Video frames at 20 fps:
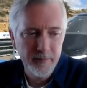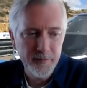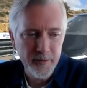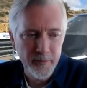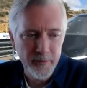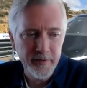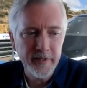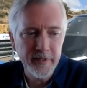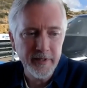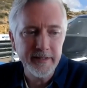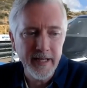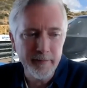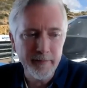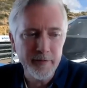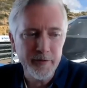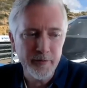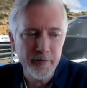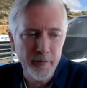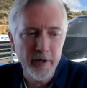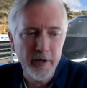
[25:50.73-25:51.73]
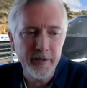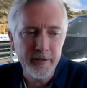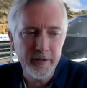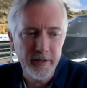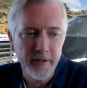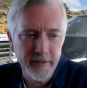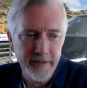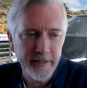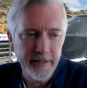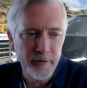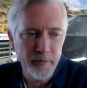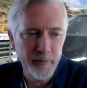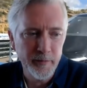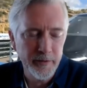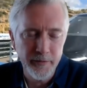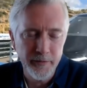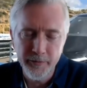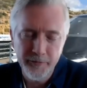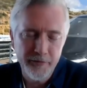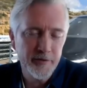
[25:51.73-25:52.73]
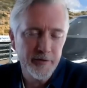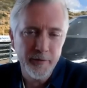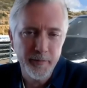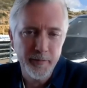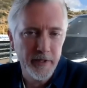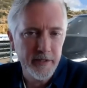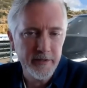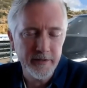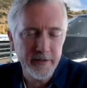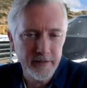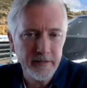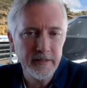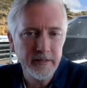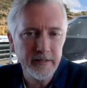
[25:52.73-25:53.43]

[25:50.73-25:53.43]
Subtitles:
So if you did damage your monocoque, the idea would be you would just replace it.